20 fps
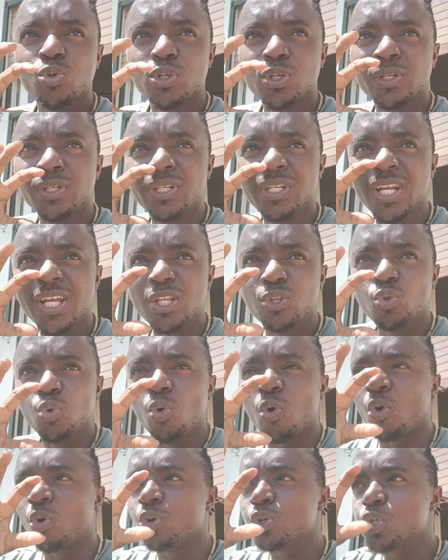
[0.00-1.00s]

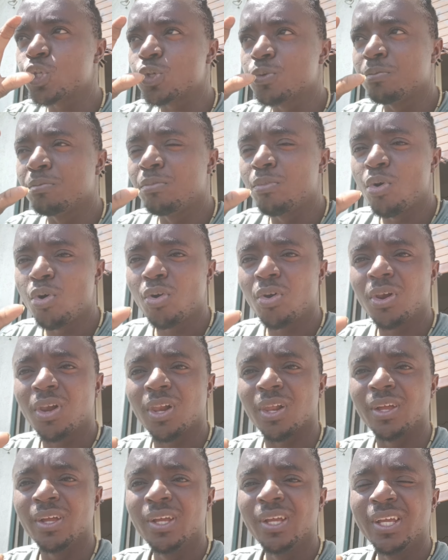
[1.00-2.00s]
little or
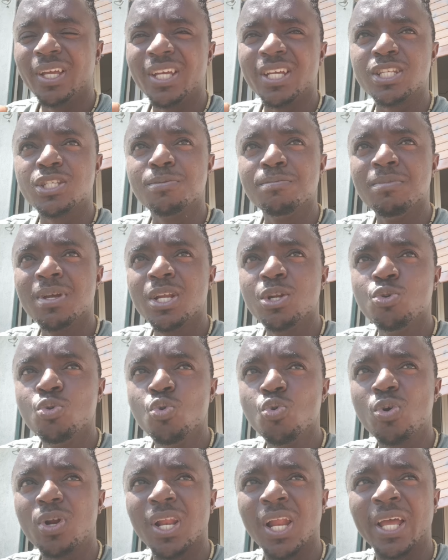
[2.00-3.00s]
small it may
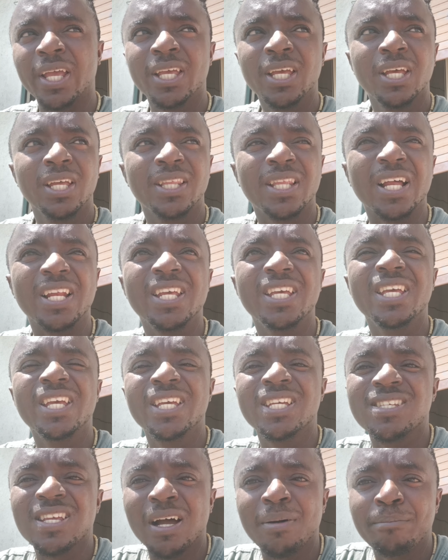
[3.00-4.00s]
look like, that He
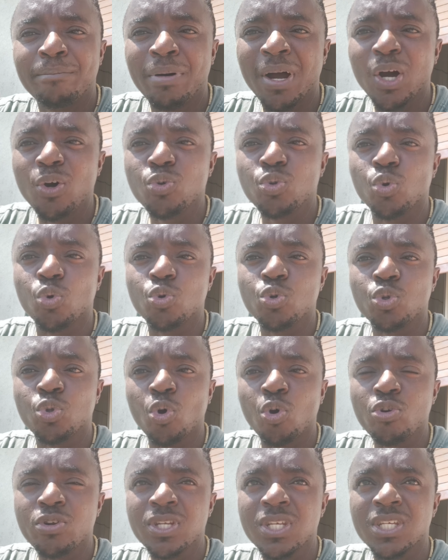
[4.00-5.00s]
is about to
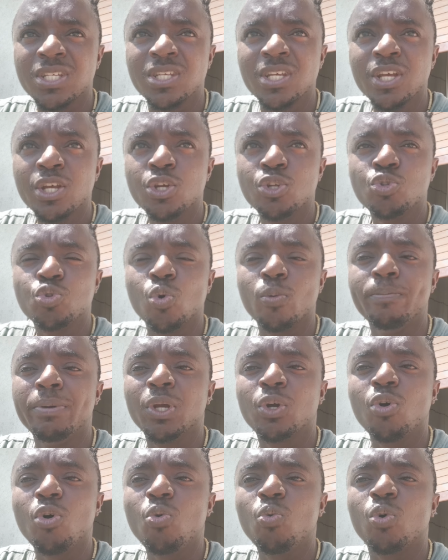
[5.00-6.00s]
turn it to
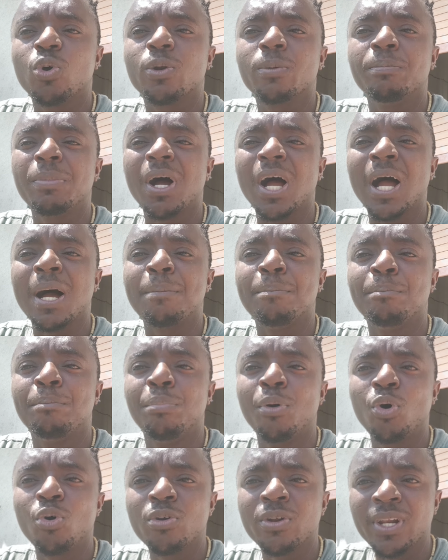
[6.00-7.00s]
become what?
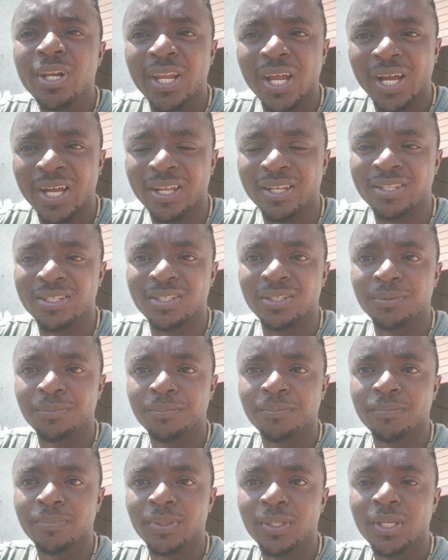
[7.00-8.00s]
Abundant.
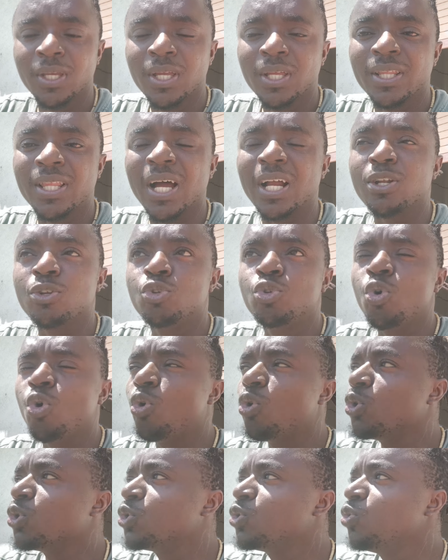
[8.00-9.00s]
That
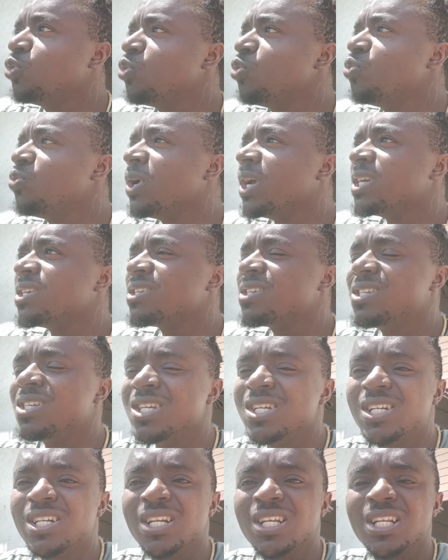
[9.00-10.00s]
those who were
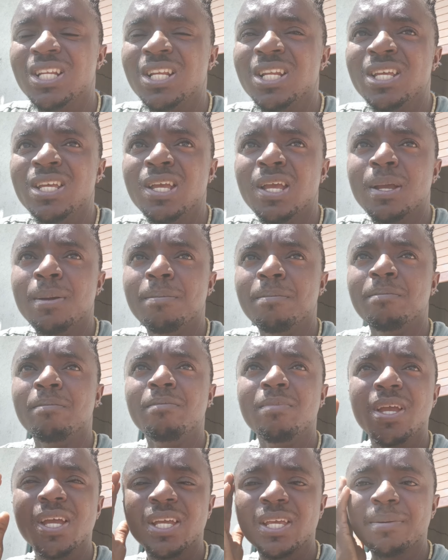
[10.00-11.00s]
secretly
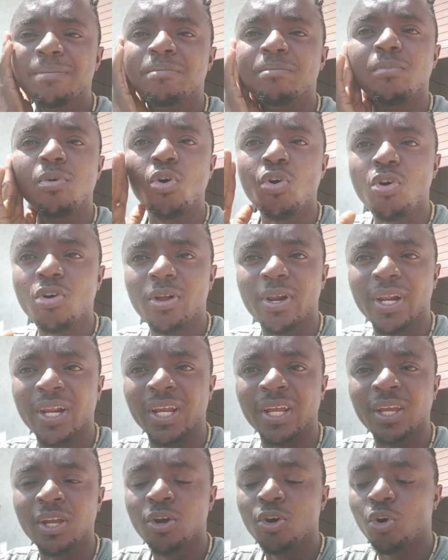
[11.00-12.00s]
making
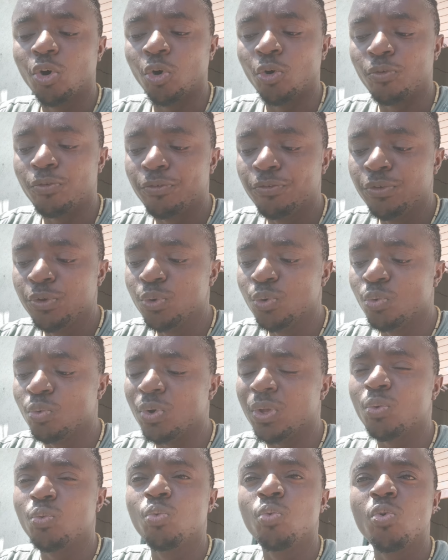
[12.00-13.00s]
mockery of you
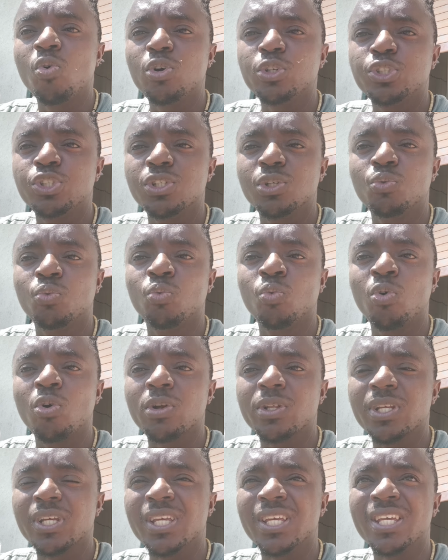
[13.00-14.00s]
will watch
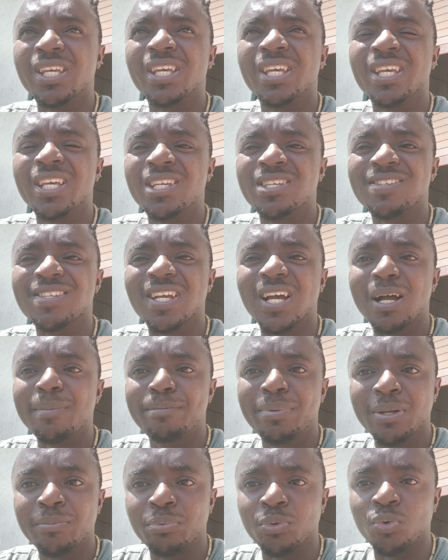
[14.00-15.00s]
what He is
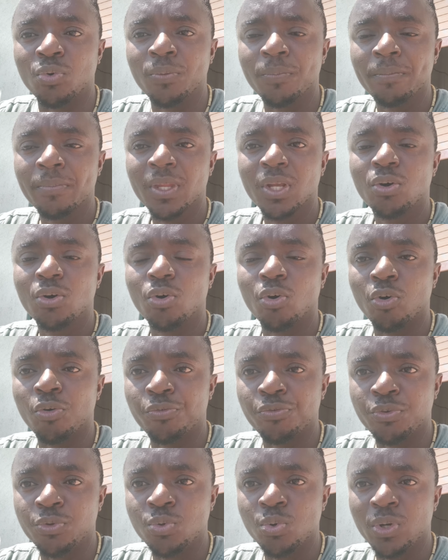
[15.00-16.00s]
capable
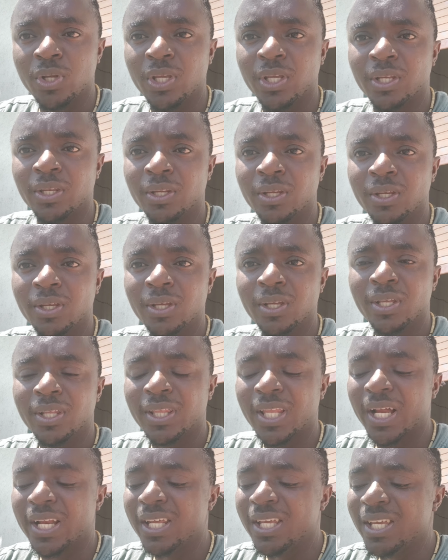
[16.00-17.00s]
of doing,
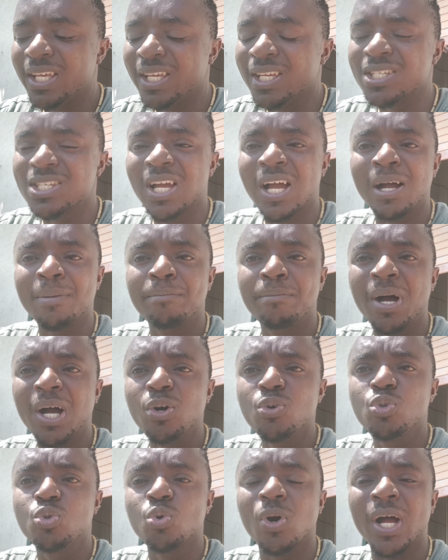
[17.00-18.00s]
that He is
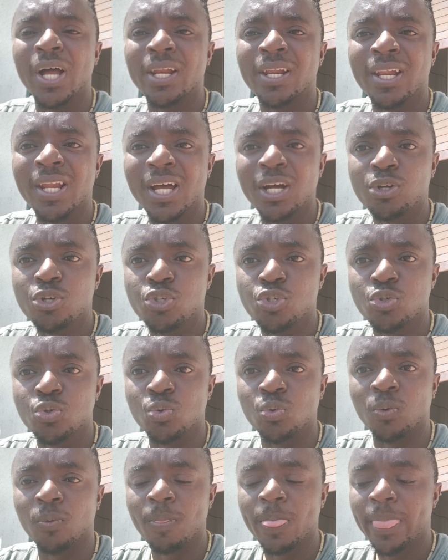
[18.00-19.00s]
about to announce
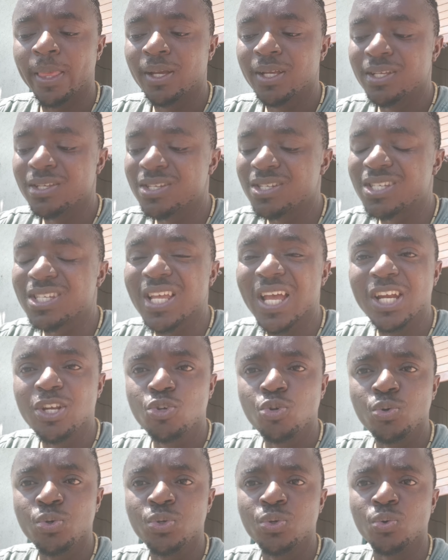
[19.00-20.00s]
to you, say
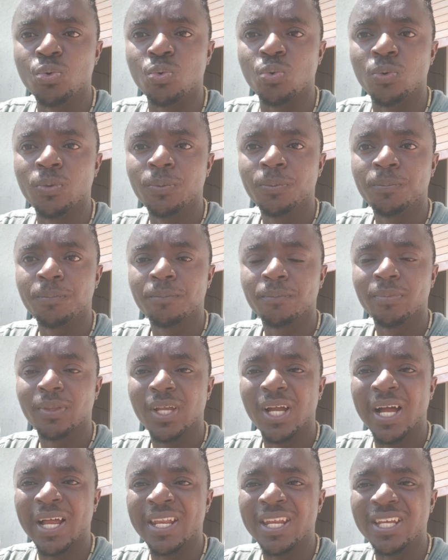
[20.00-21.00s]
to you,
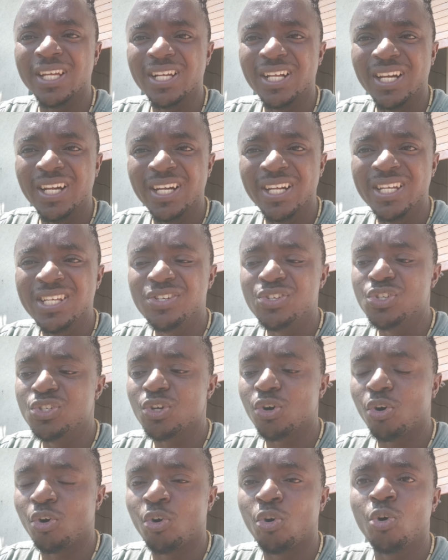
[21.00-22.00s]
and increase
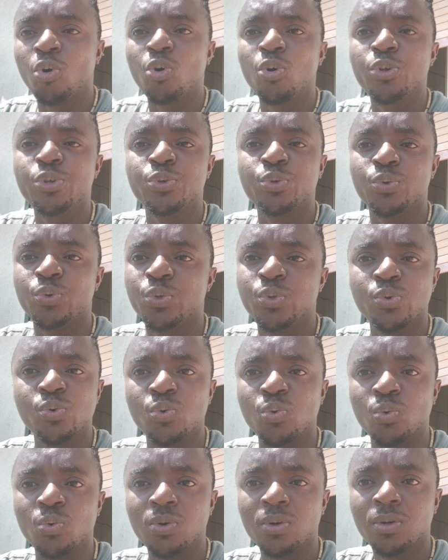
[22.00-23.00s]
all you
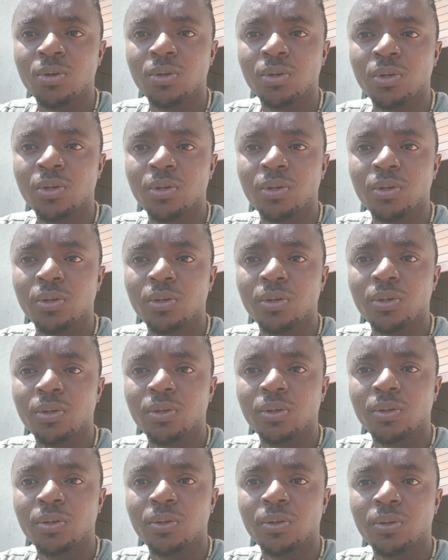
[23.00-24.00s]
do,
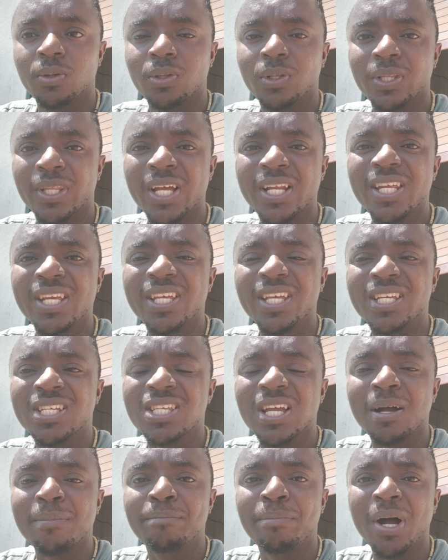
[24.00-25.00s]
that He
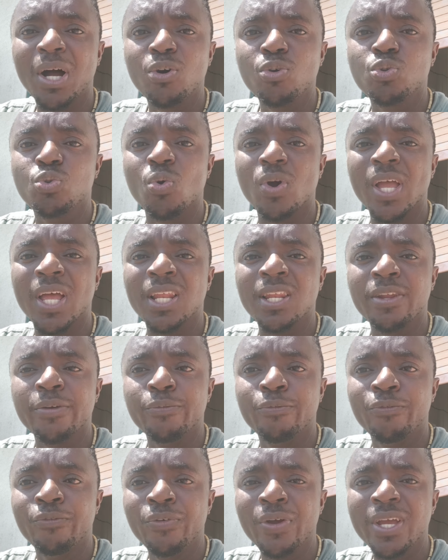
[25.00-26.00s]
is about to
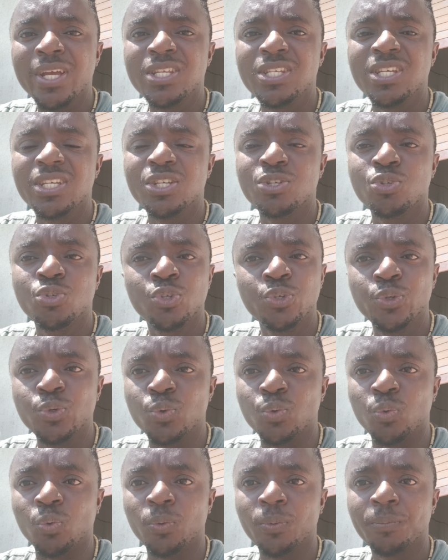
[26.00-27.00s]
elevate
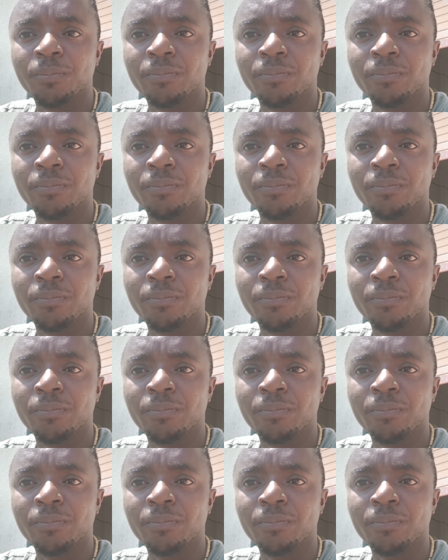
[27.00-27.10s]
you